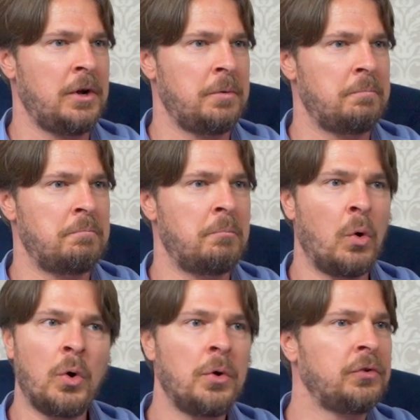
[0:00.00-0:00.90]

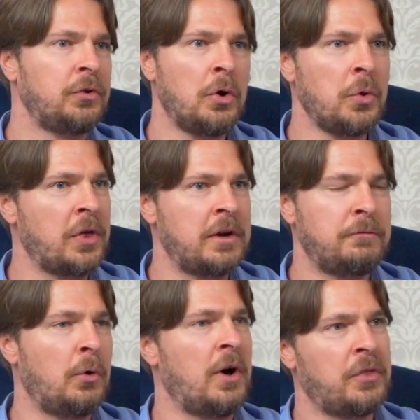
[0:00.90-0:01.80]
more so than
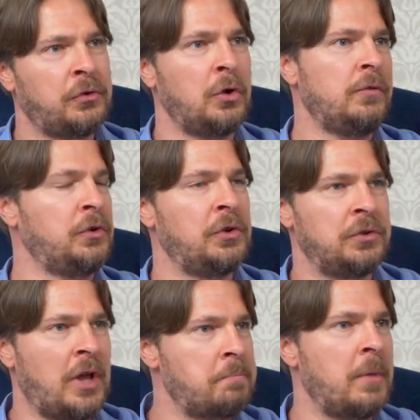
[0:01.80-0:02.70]
for other services,
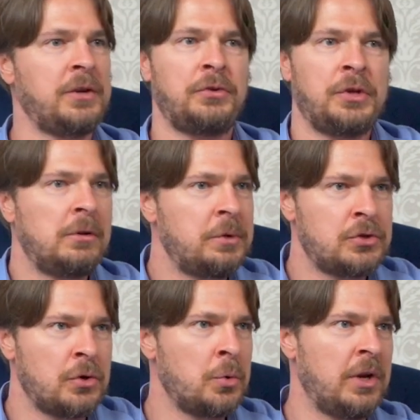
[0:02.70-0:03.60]
and that might still be
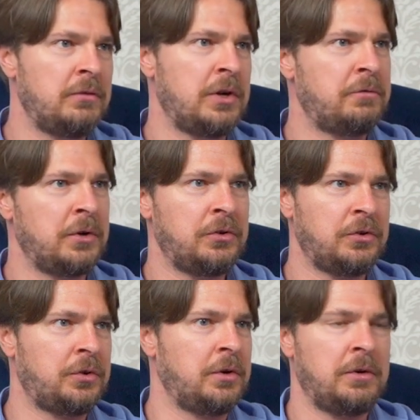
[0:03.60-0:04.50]
true even if
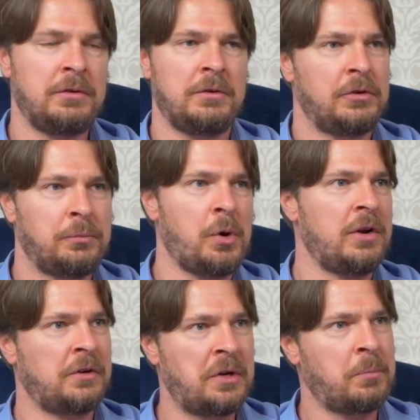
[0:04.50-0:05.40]
it's
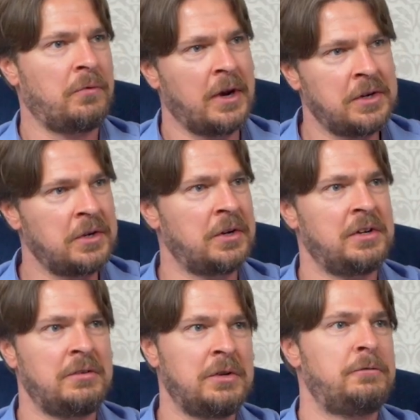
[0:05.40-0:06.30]
privately provided, and
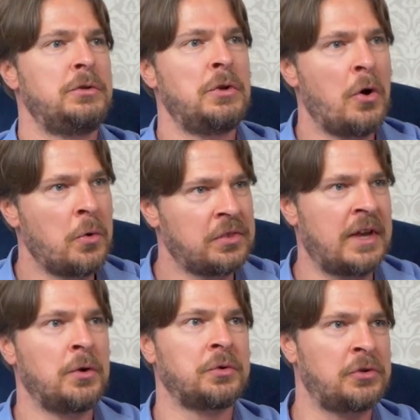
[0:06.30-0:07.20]
even if you know they're
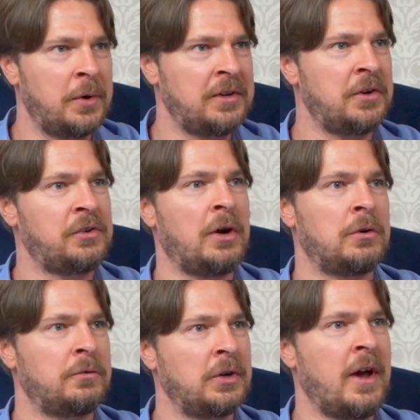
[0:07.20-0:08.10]
not doing this out
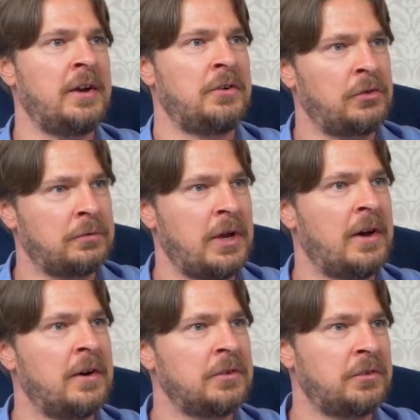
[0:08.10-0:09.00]
of the kindness of their
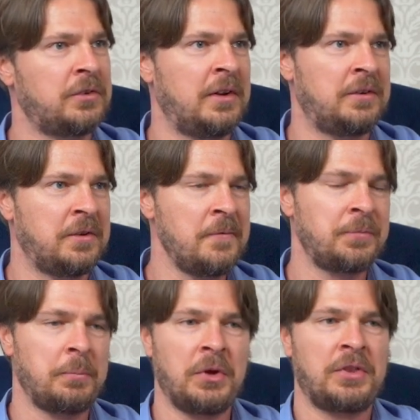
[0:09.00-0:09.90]
hearts,
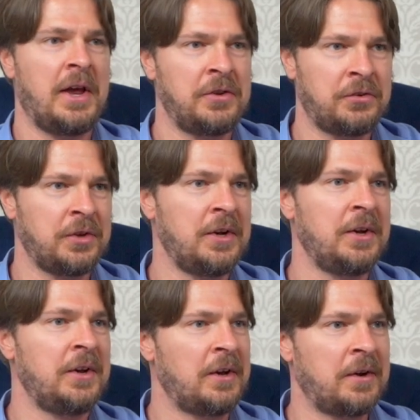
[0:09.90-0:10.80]
but there is
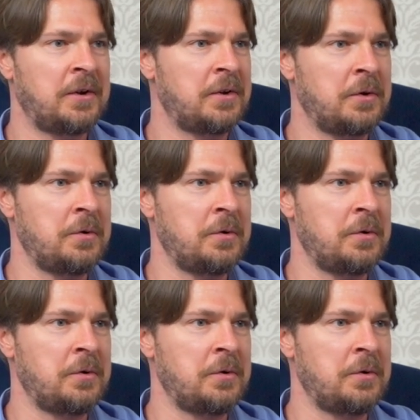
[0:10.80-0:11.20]
a